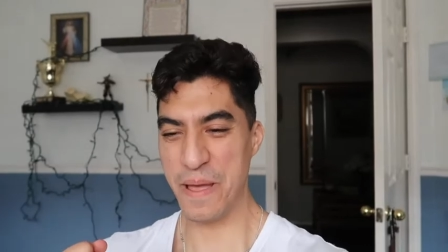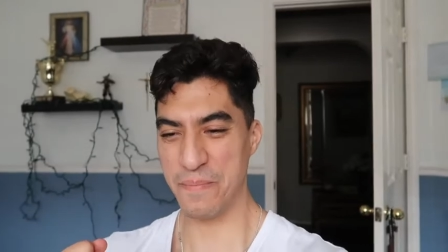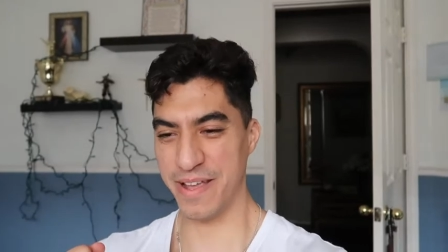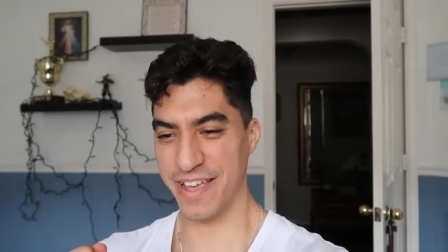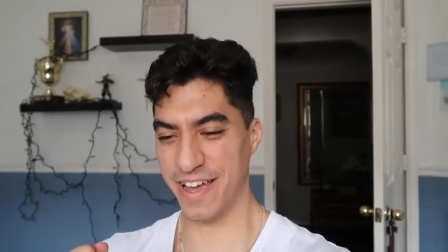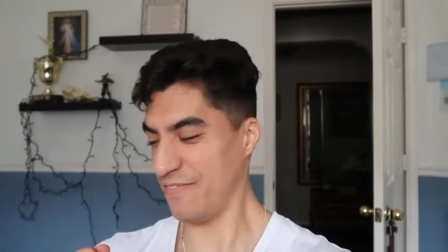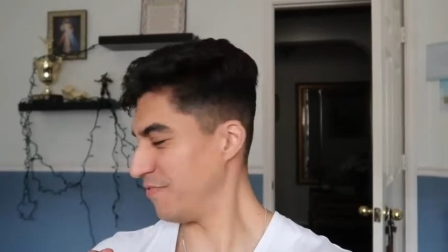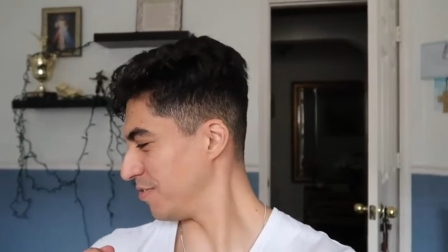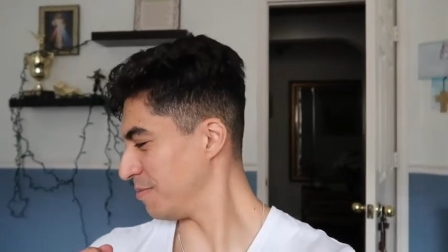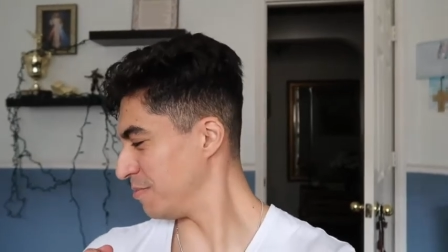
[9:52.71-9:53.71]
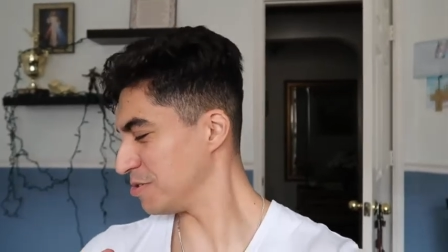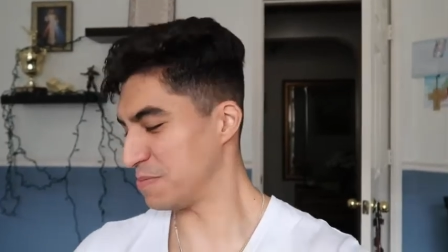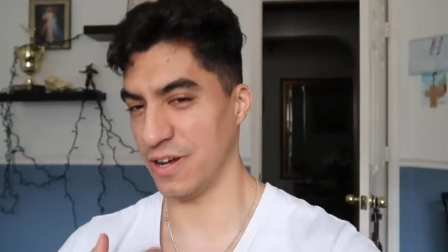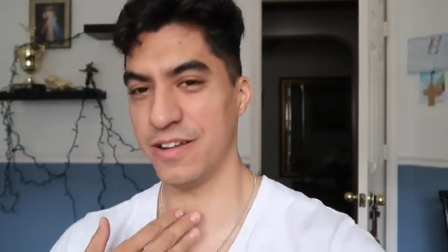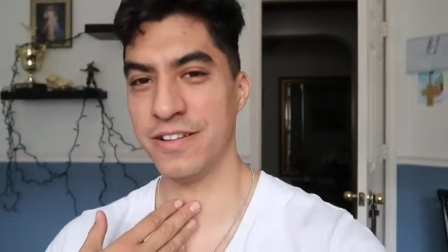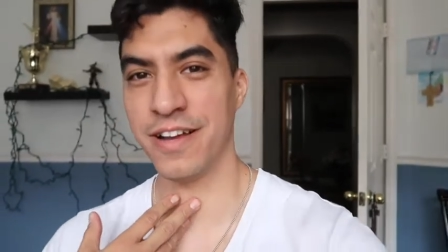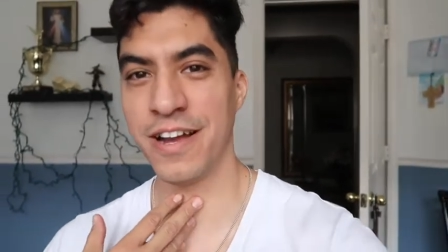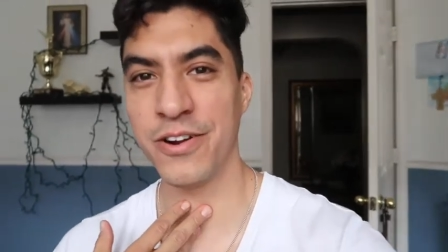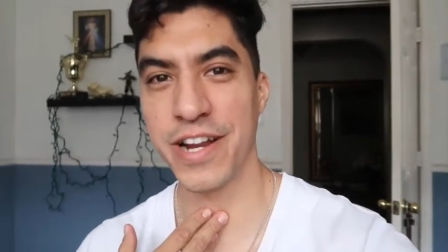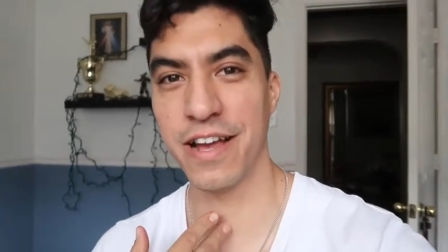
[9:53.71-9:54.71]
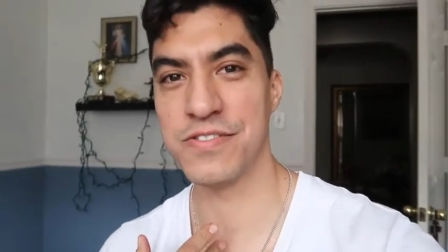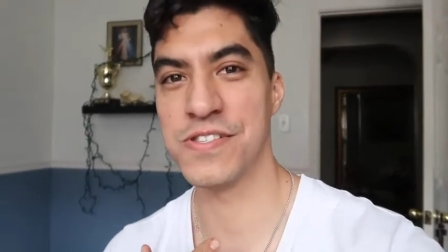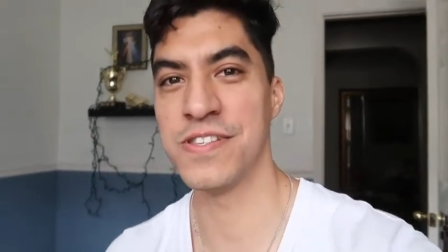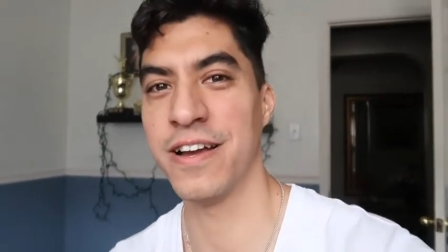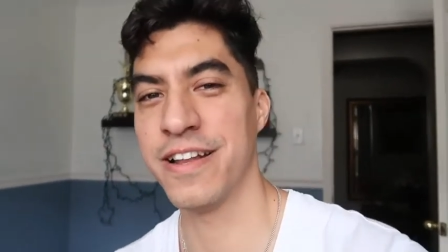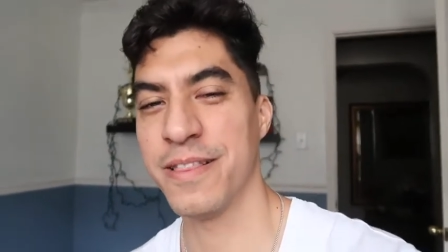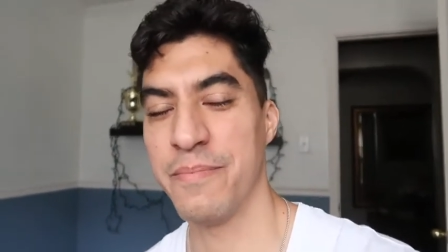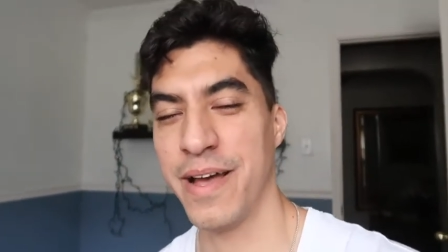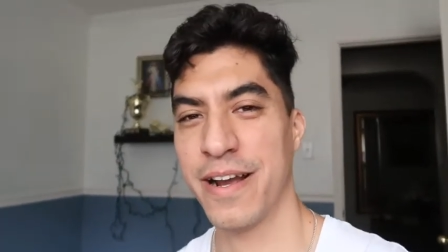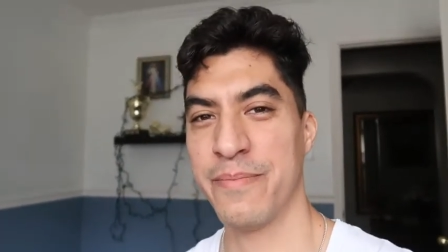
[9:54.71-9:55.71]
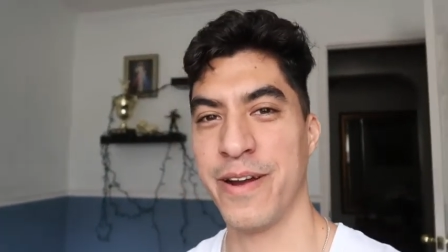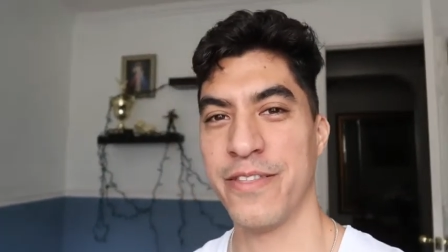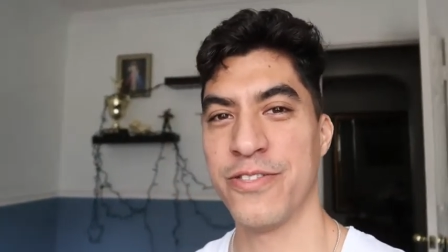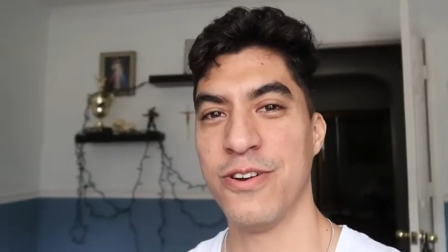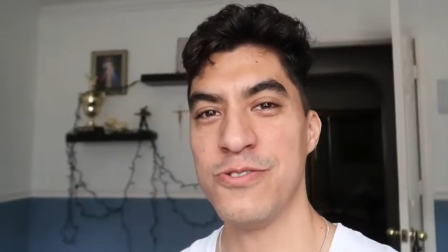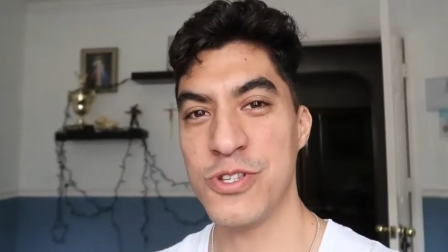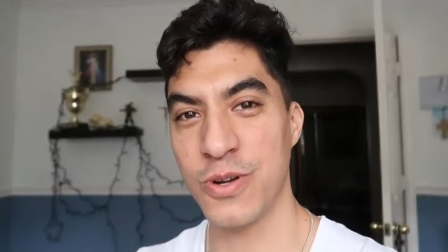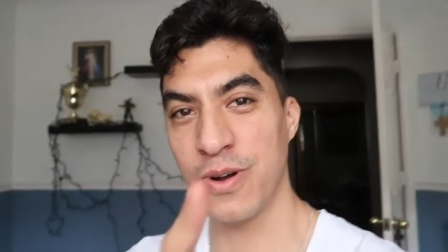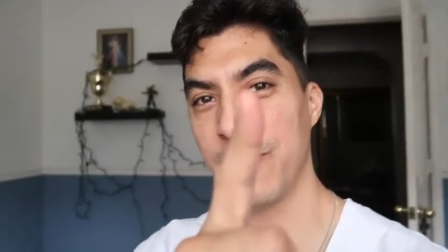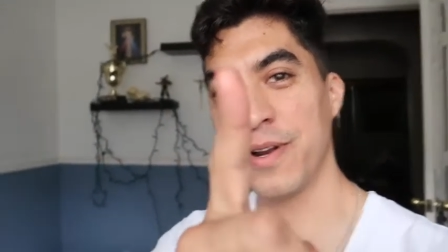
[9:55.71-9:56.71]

But yeah, for the most part, yeah, I already have snot in the back of my throat, so I'm